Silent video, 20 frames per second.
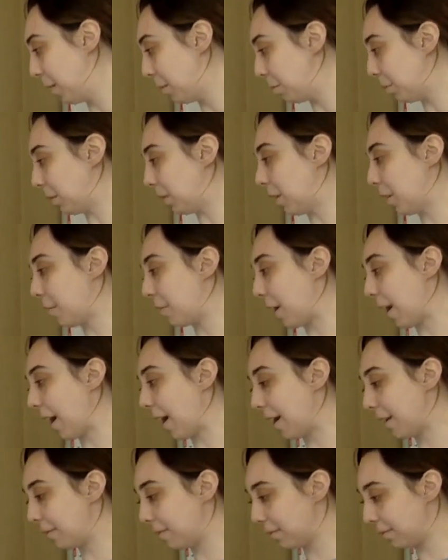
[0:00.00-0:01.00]
Below
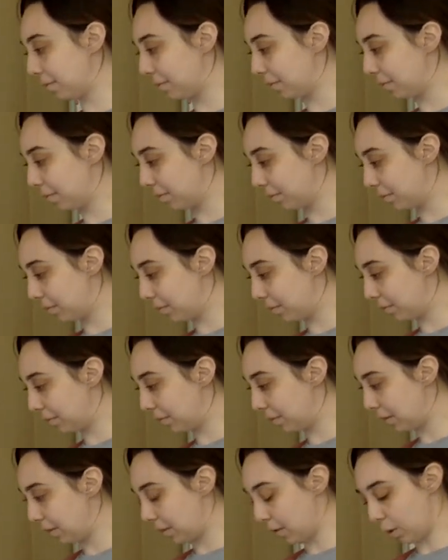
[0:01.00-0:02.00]
that,
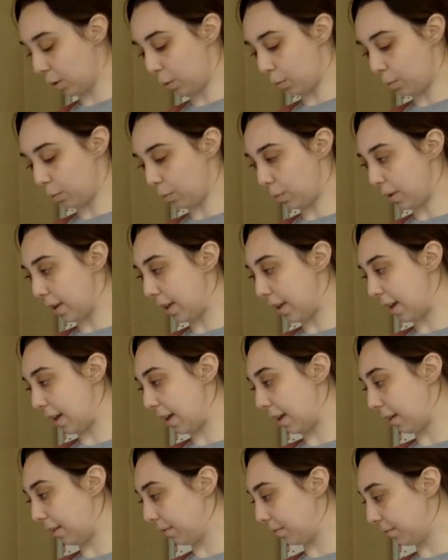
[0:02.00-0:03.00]
we
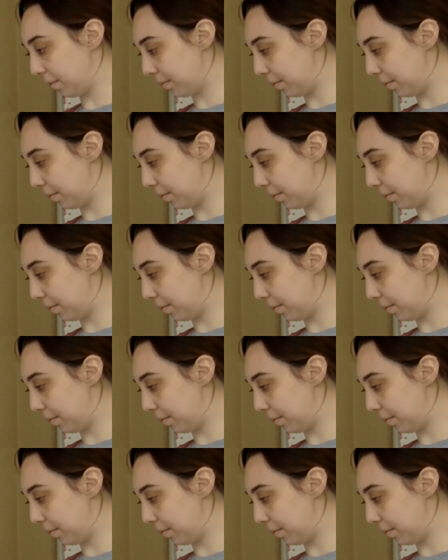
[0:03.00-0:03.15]
get